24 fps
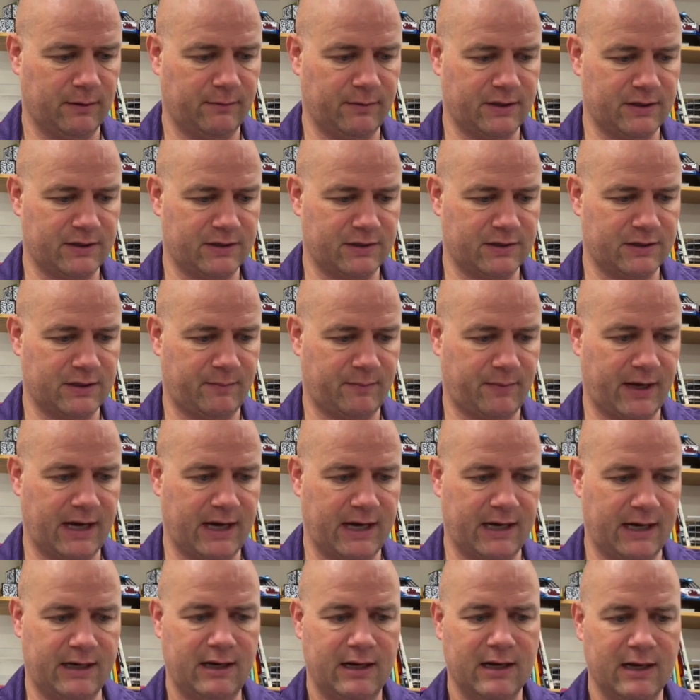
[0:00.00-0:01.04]
me zip
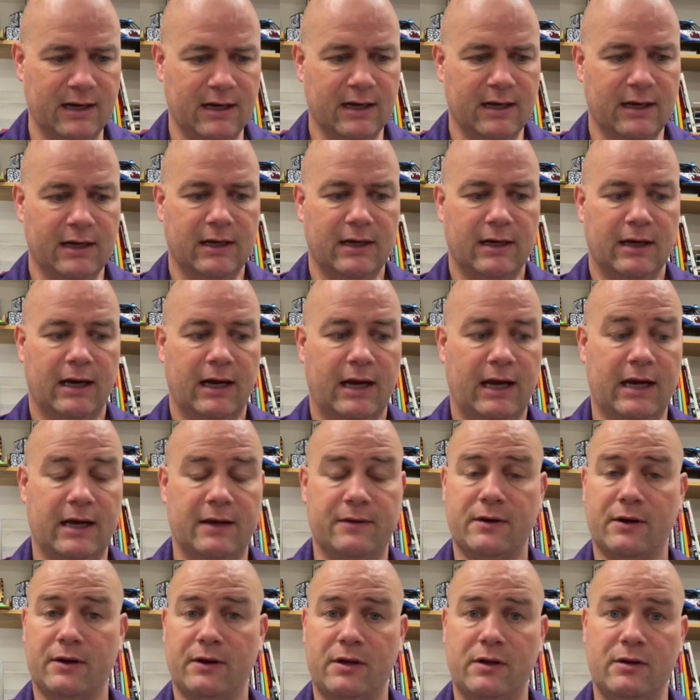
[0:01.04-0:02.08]
ahead,
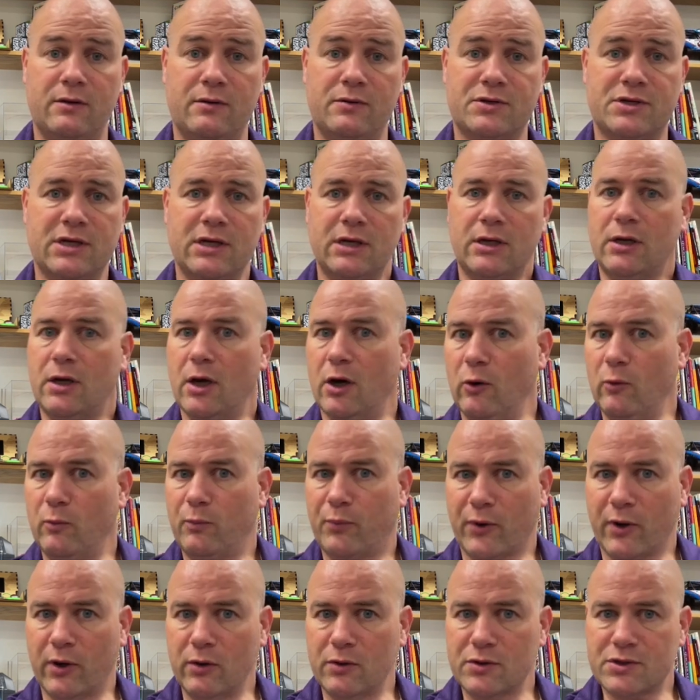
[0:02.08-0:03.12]
and they're using
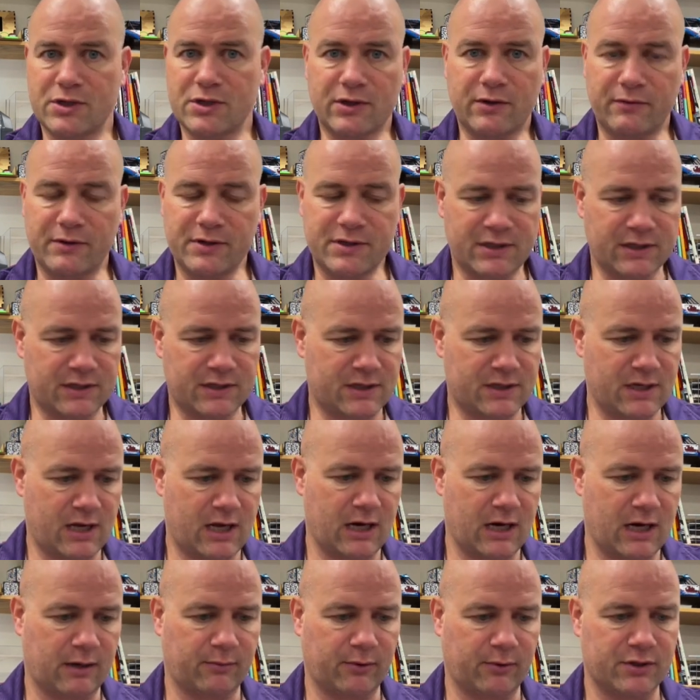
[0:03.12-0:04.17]
GoPros and 360
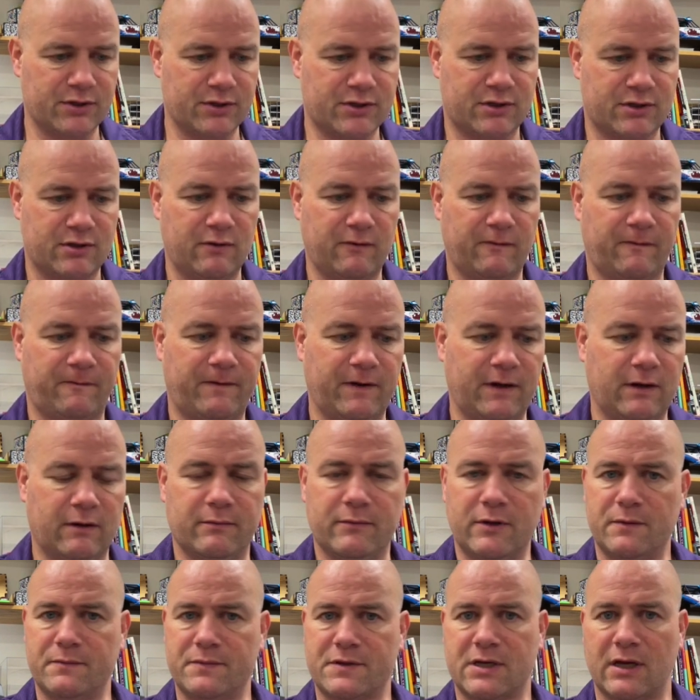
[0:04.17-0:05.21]
cameras to
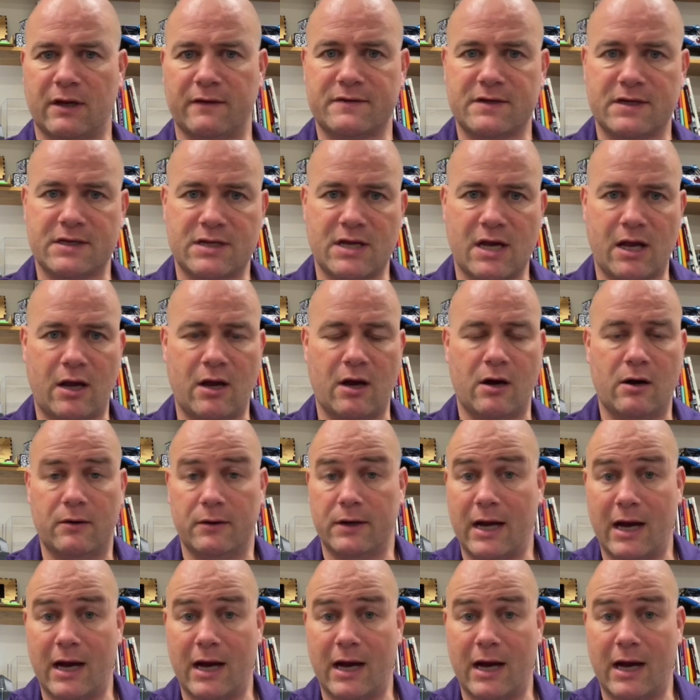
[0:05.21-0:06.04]
film themselves as they go.